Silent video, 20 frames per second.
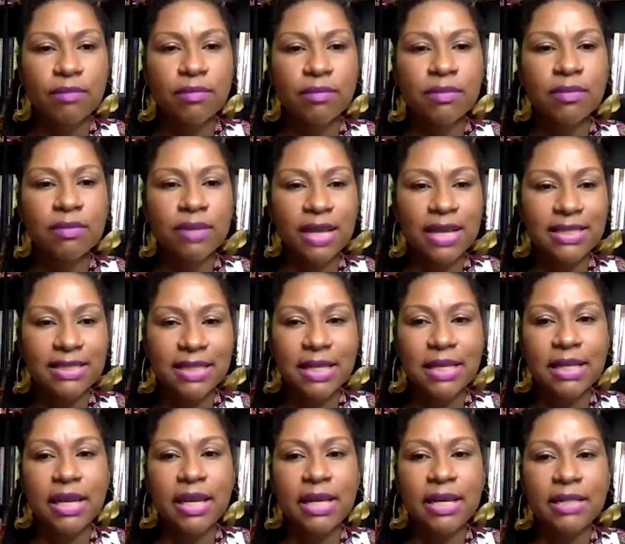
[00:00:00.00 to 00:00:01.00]
yes
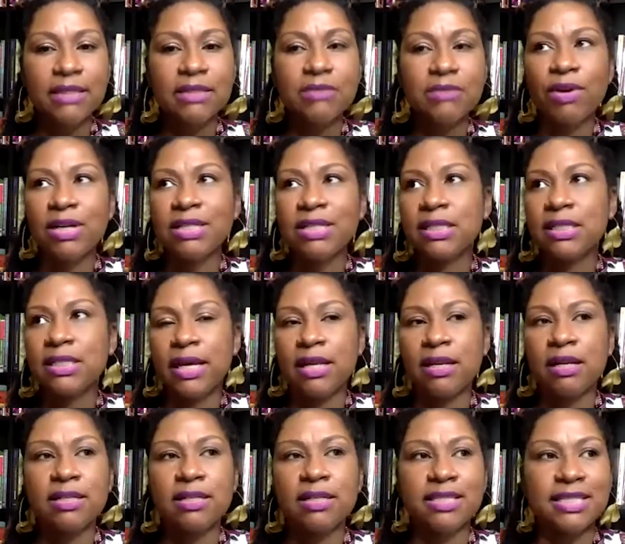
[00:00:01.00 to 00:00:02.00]
and and it's resonant
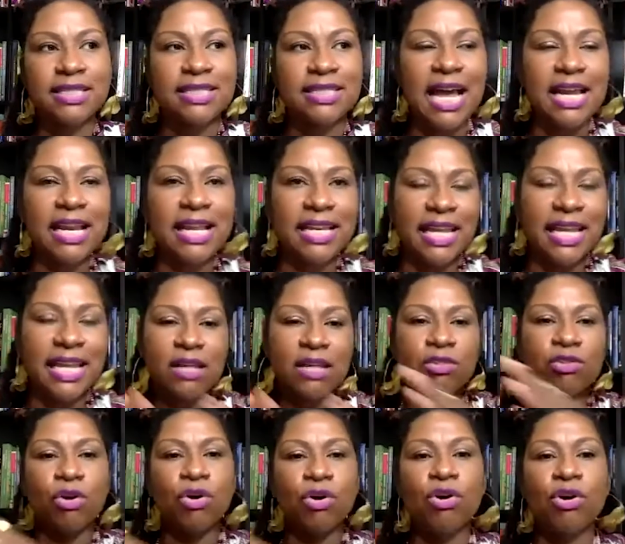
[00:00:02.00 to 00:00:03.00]
because it's not an
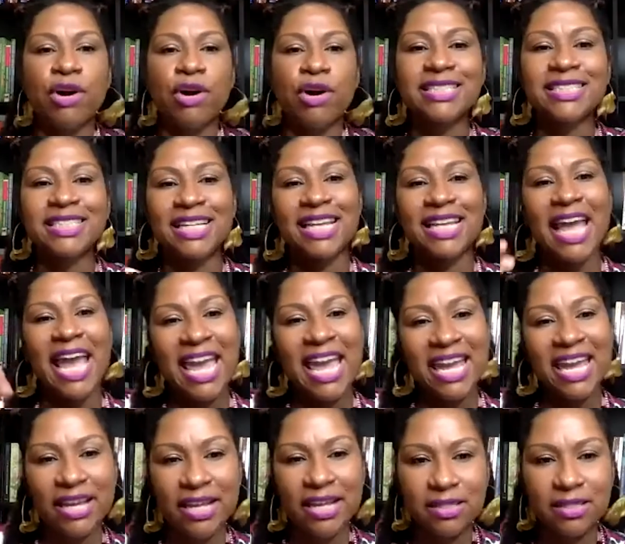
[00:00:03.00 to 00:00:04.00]
either or it's an
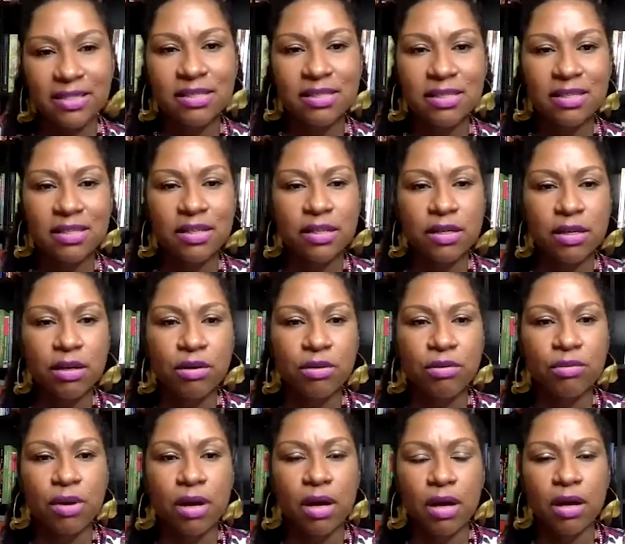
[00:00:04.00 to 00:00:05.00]
and you know mm.
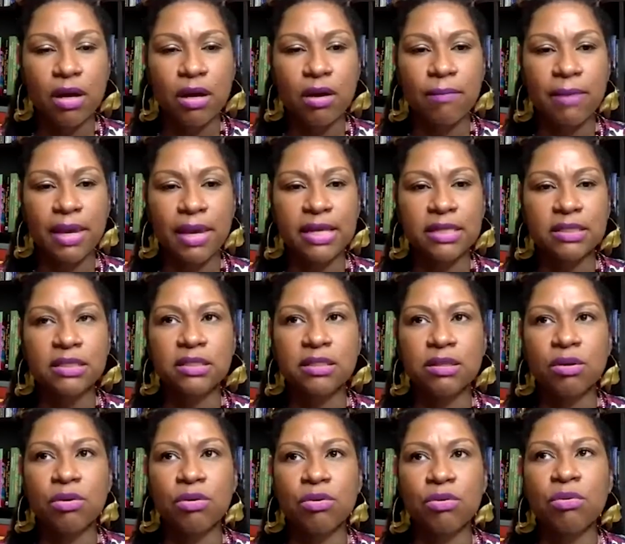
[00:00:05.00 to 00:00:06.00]
um, and
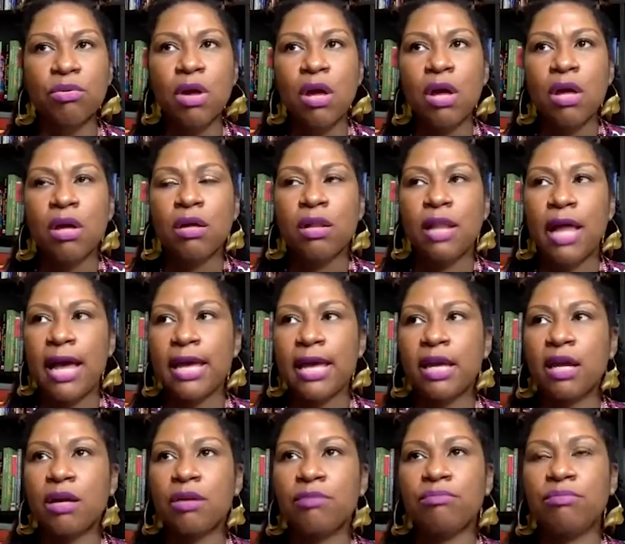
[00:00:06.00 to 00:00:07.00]
so like
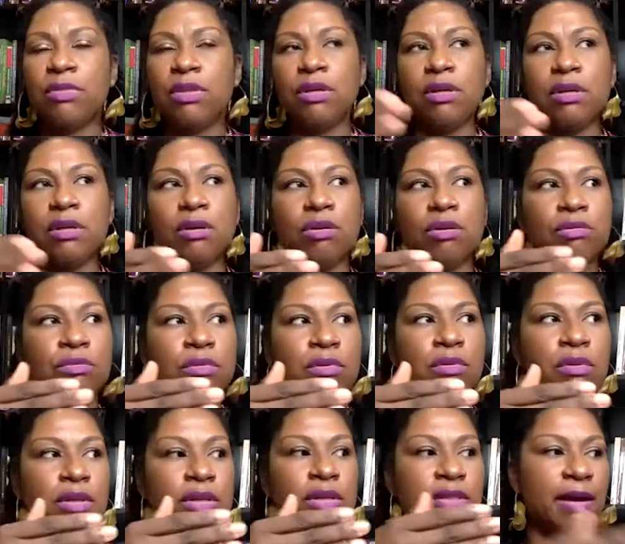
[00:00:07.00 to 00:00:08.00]
you know
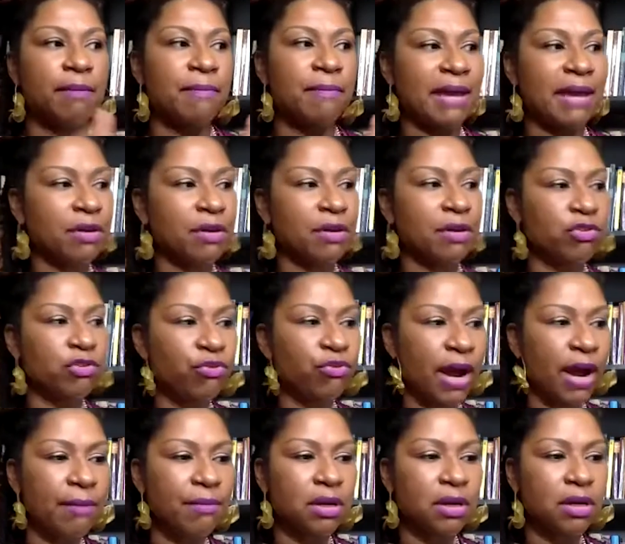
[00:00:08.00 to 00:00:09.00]
there might be
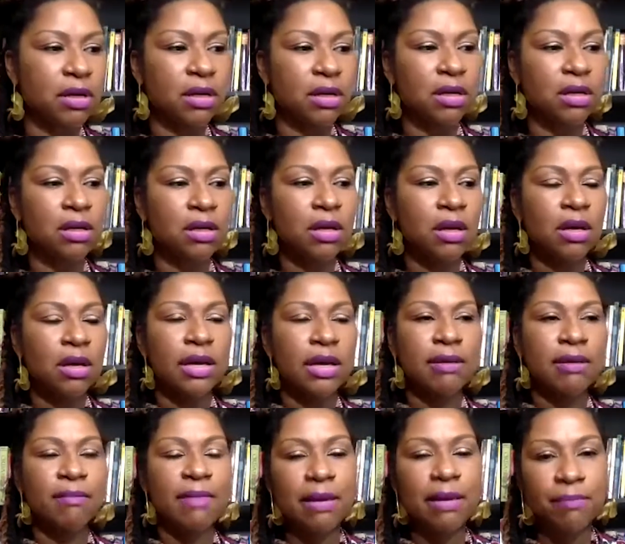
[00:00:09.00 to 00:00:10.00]
trauma it
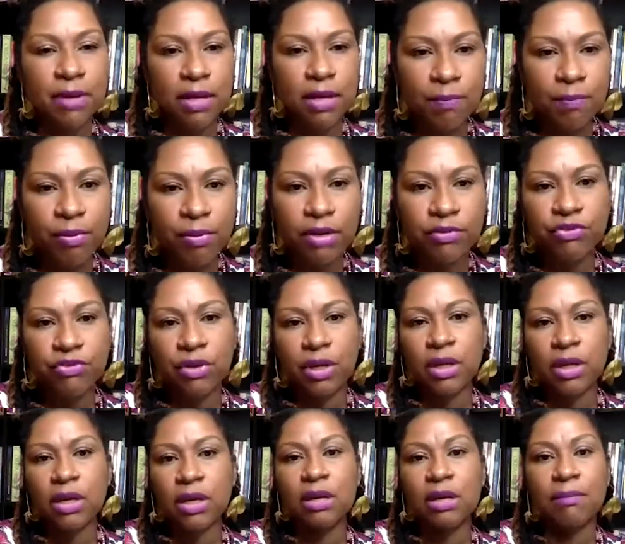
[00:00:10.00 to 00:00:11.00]
might be
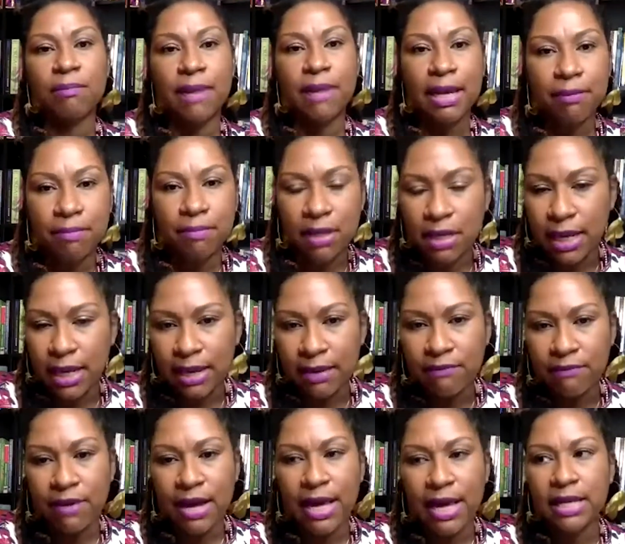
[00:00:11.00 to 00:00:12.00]
oppression it might be like
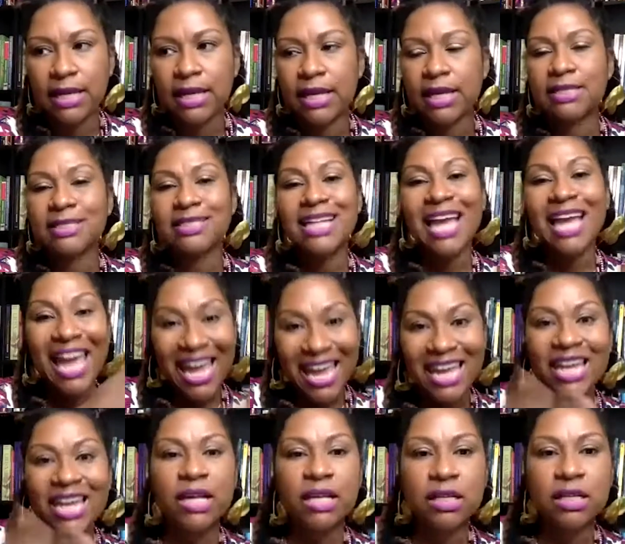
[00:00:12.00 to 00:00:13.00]
violence
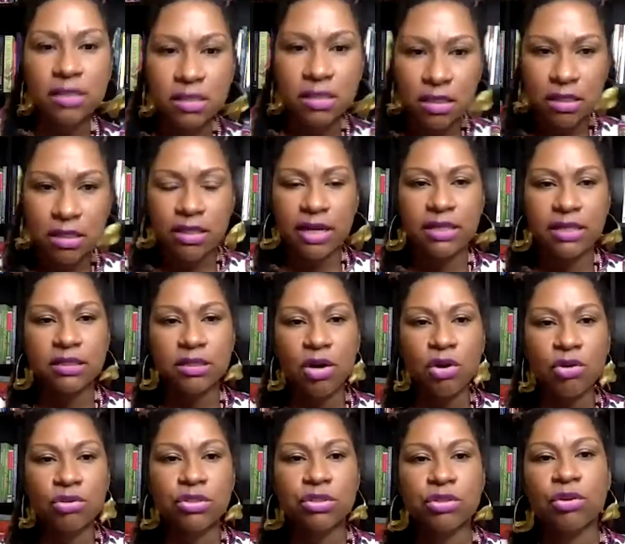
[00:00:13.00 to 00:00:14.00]
and there's
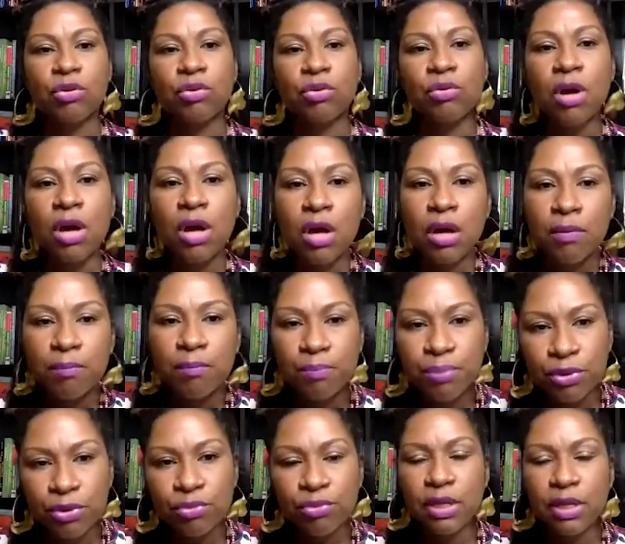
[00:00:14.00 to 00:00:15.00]
also
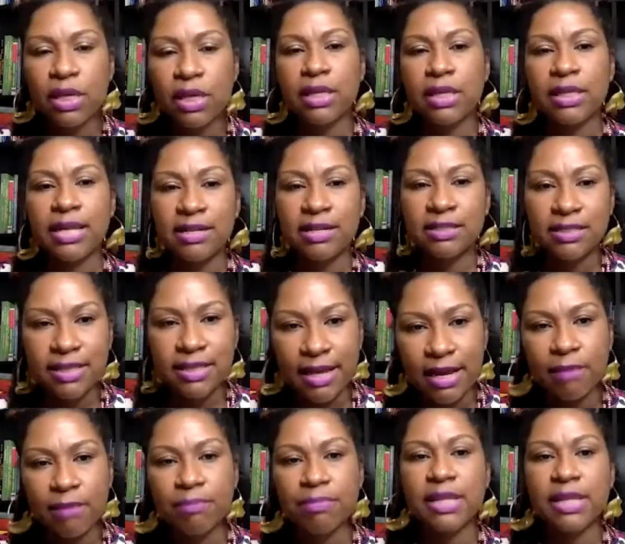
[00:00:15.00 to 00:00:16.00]
beauty, there's
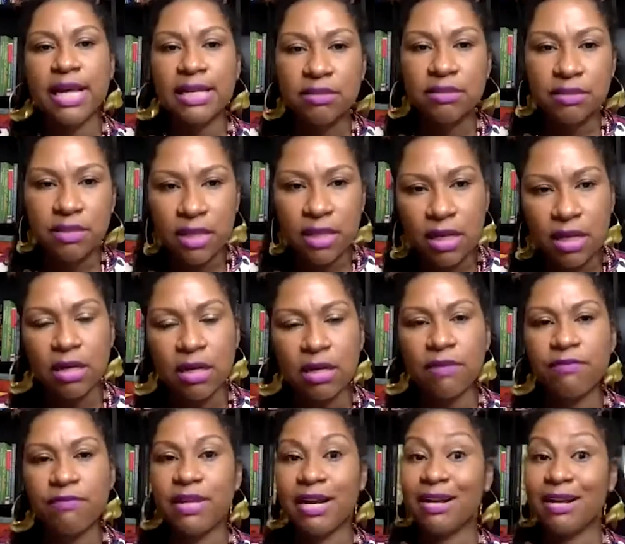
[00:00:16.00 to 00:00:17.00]
depth, there's
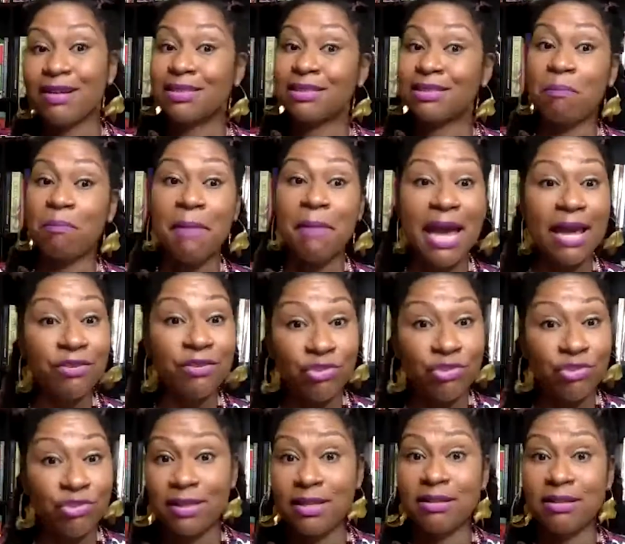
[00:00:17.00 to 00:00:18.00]
love, there's
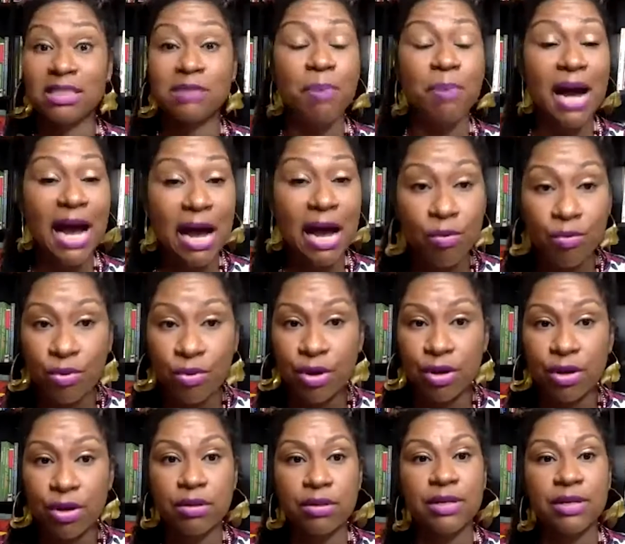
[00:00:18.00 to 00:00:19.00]
magic, there's
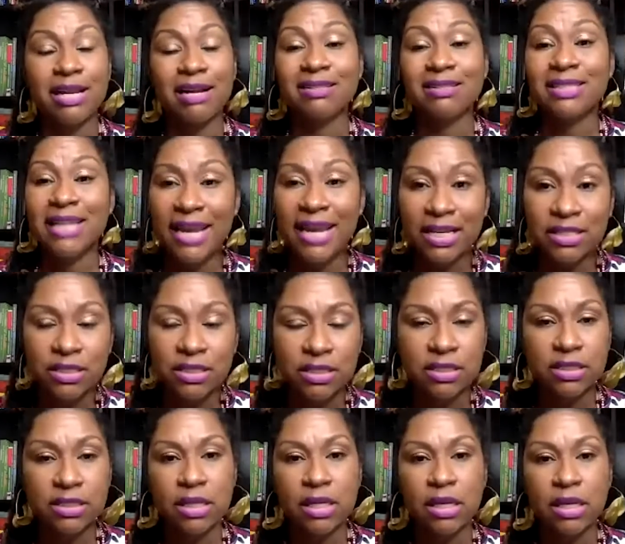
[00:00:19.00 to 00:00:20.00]
power, there's
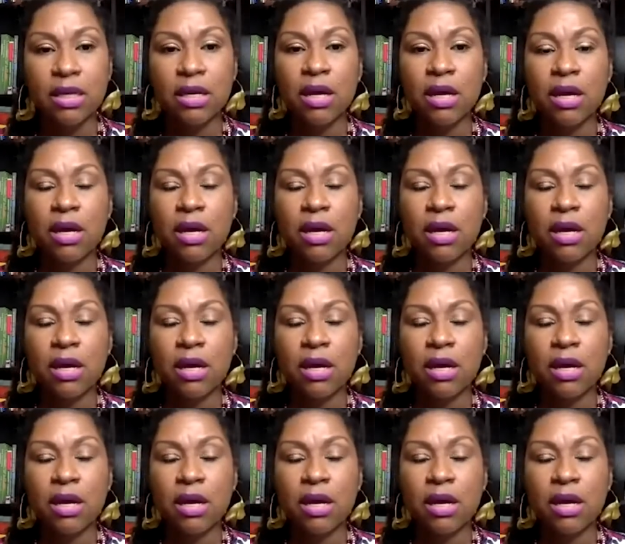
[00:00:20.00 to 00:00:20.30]
agency.